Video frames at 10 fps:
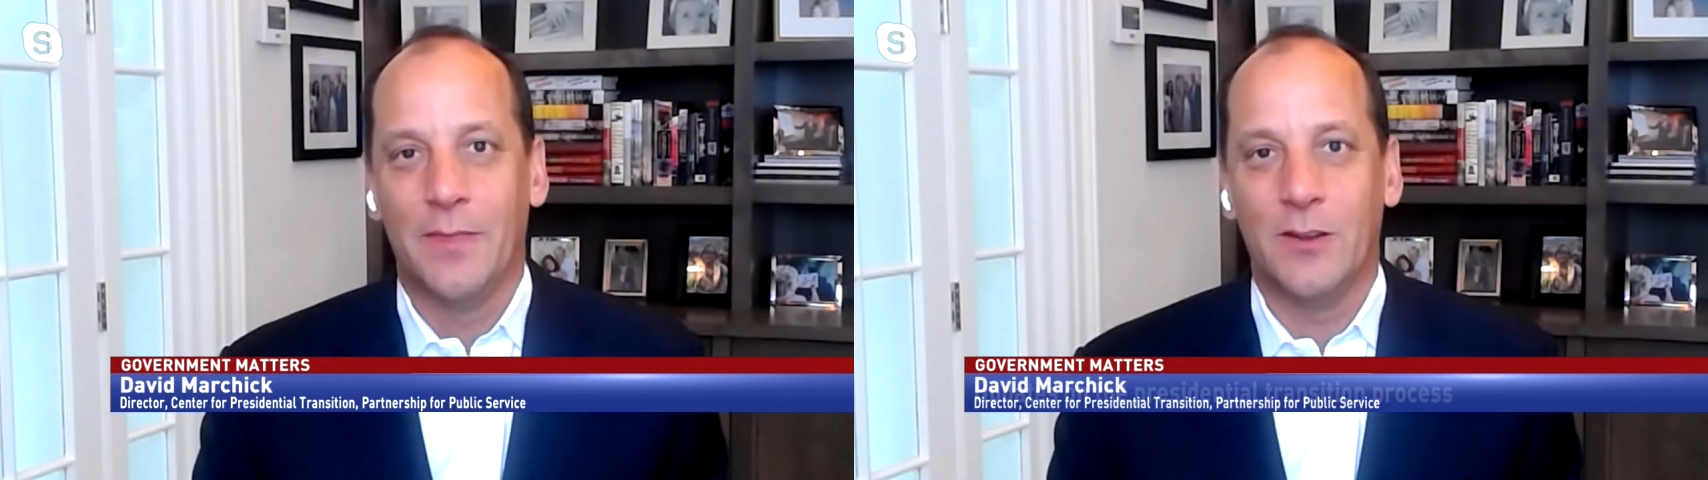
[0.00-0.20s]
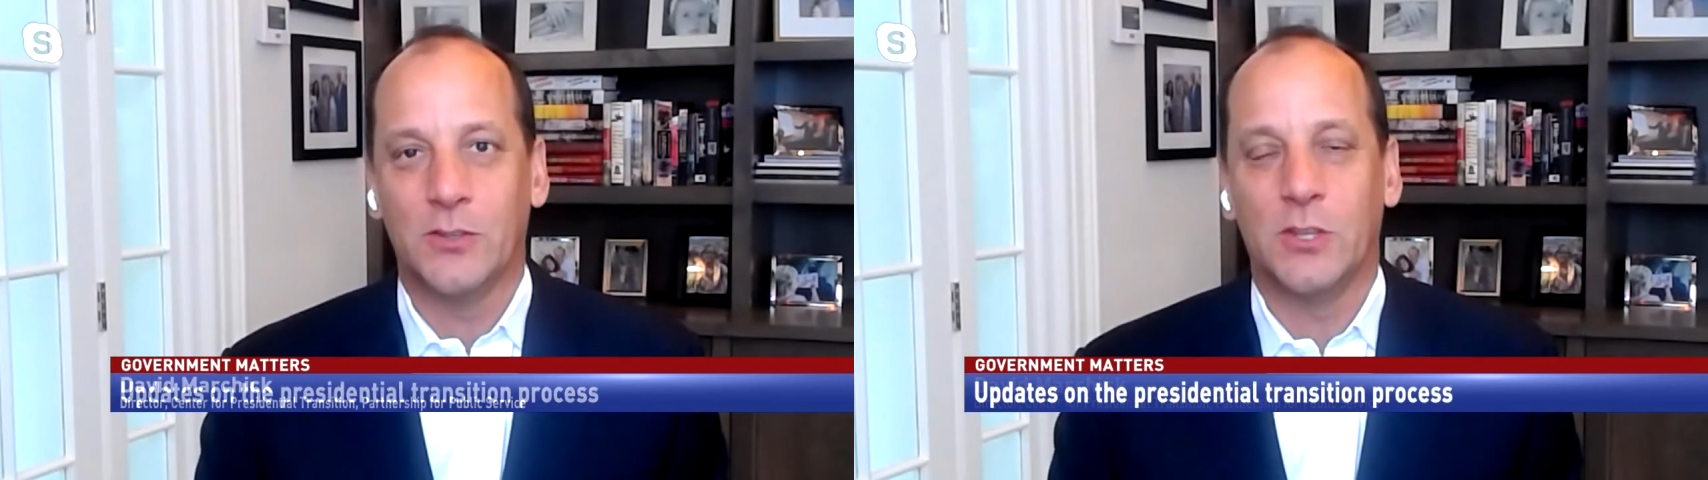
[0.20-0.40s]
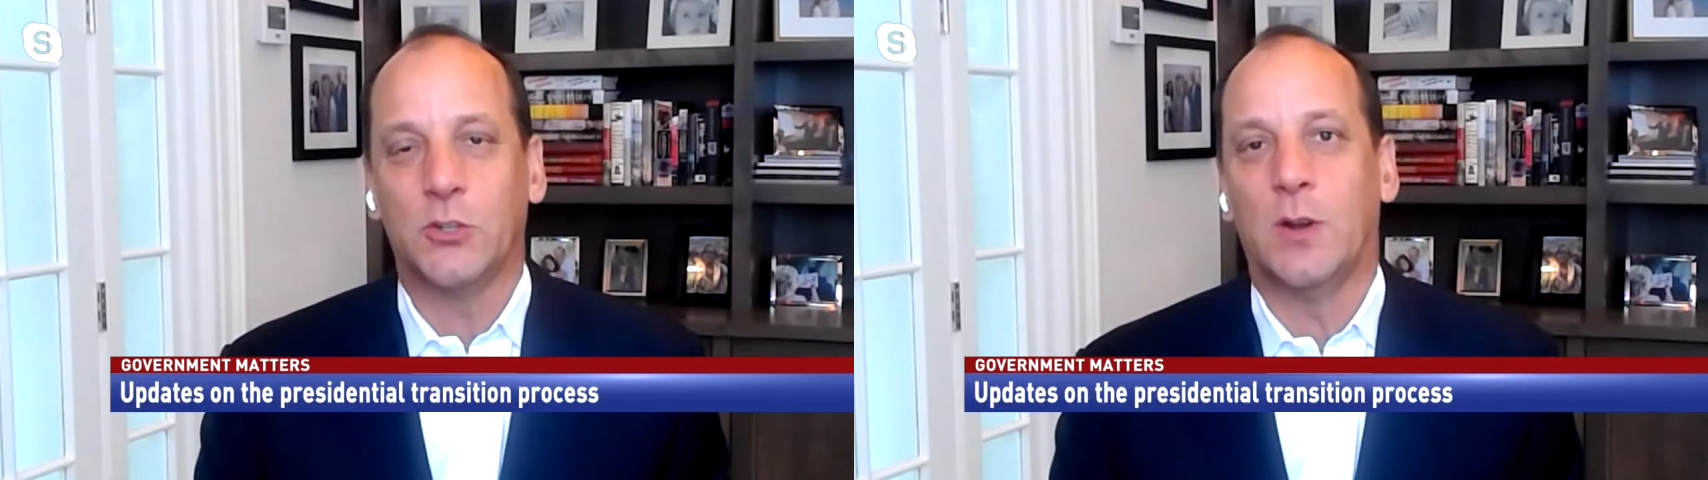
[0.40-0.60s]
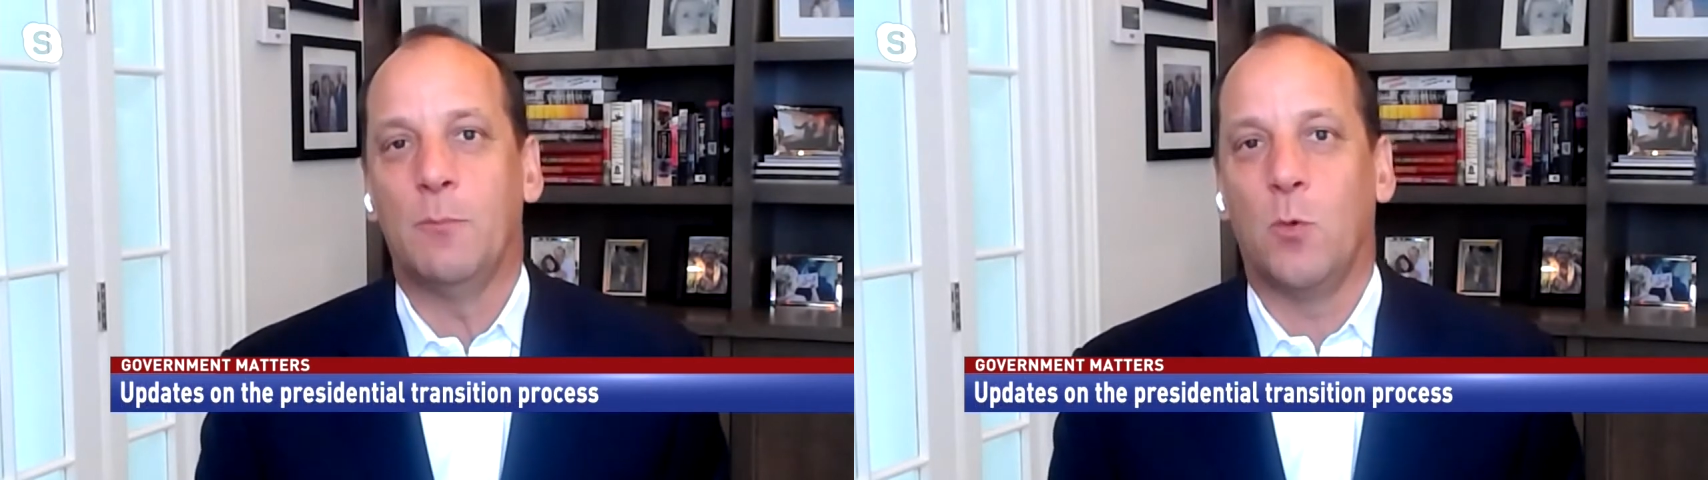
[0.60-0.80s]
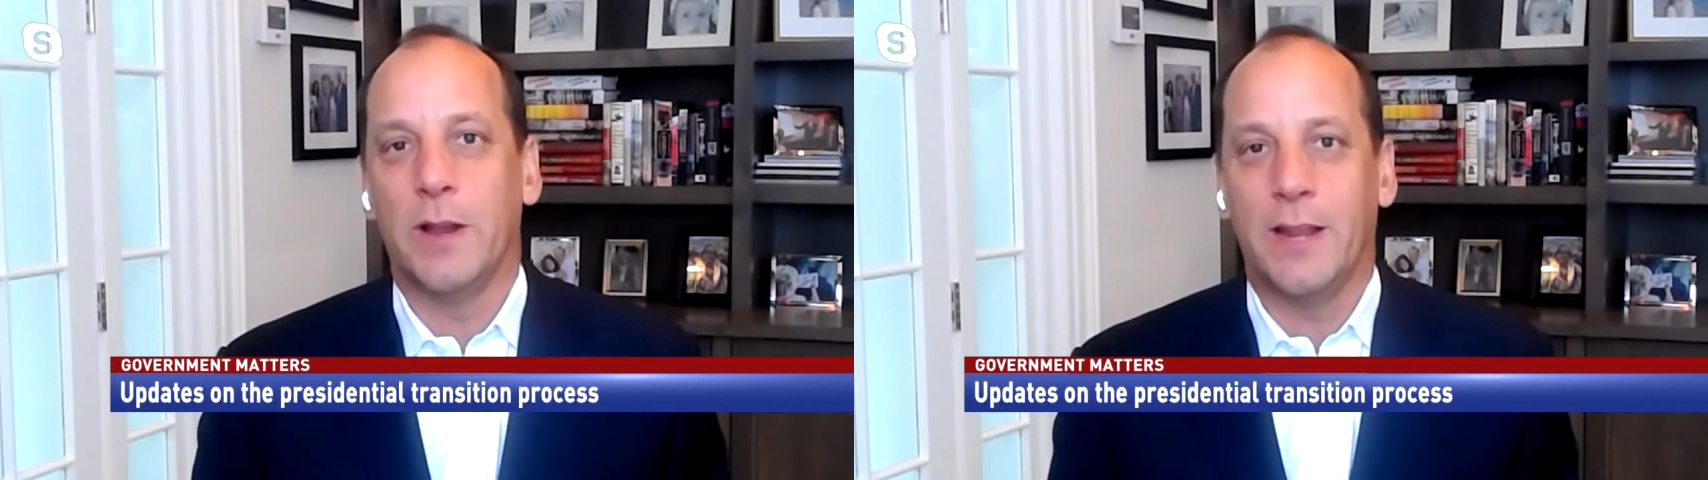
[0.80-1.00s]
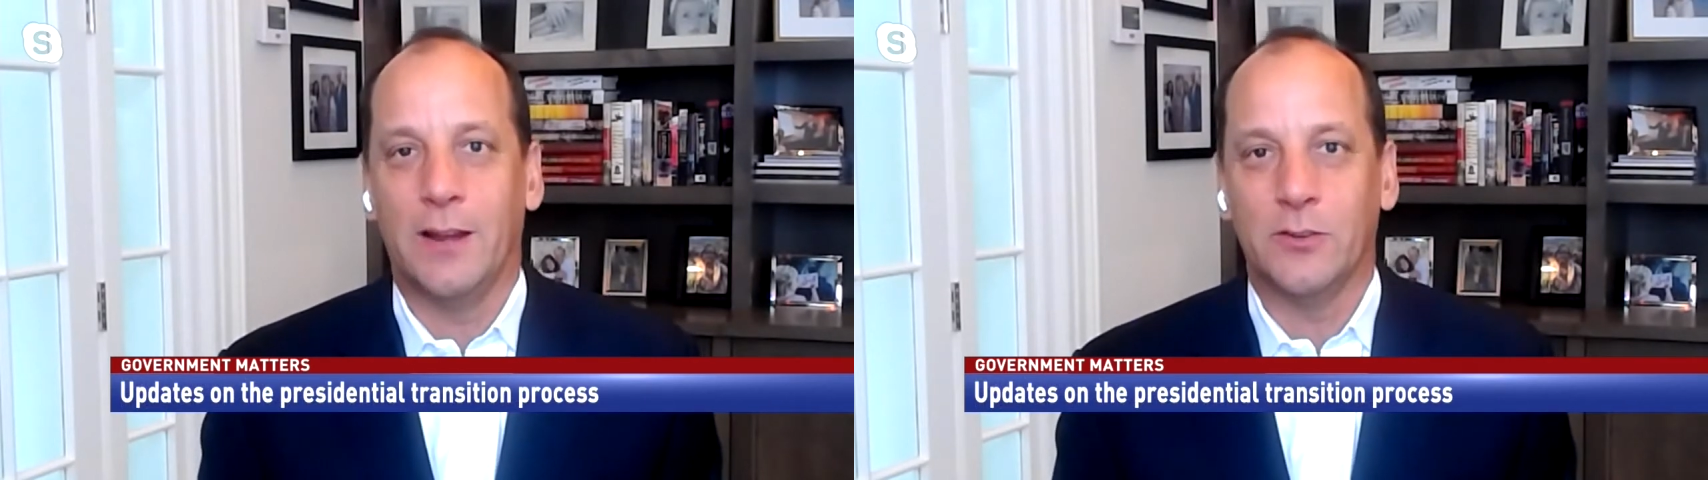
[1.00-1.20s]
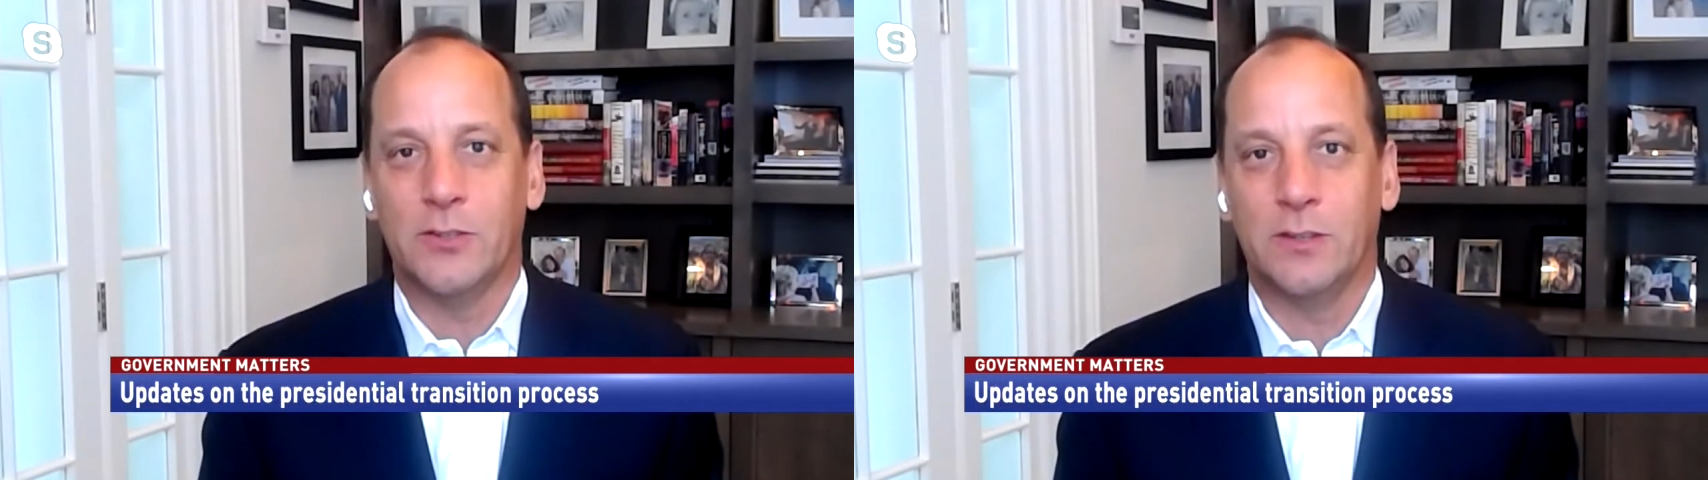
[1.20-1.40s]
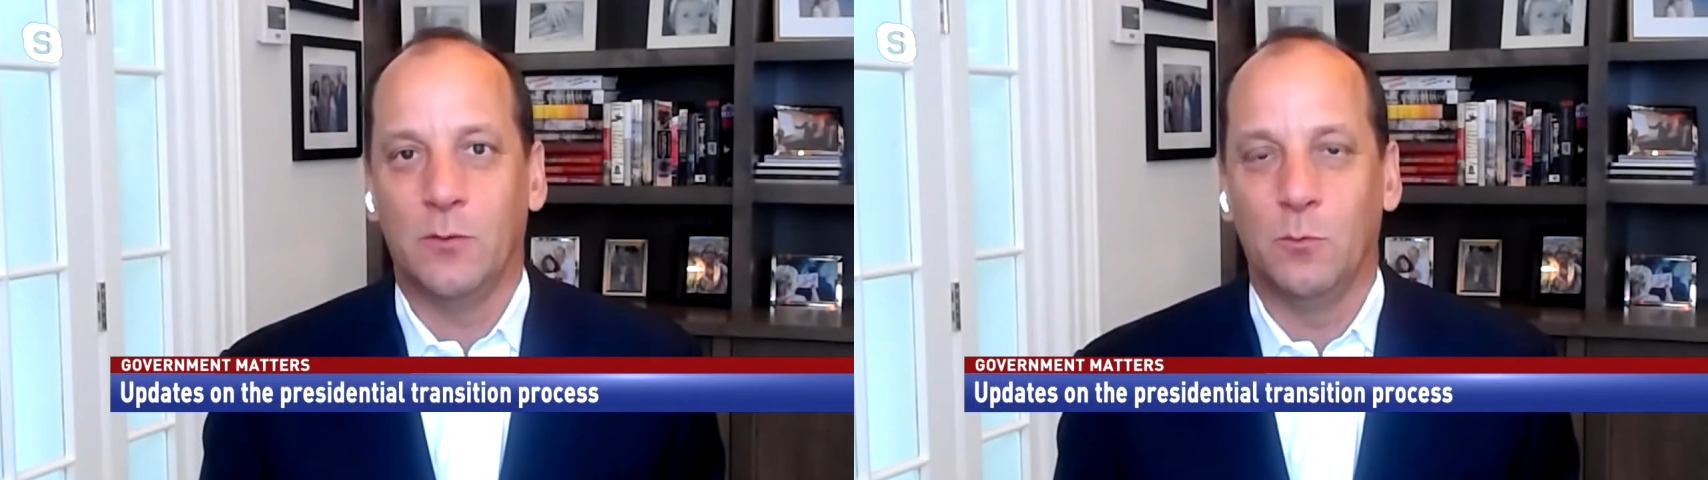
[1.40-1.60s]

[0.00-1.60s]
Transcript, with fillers: There's the Trump White House,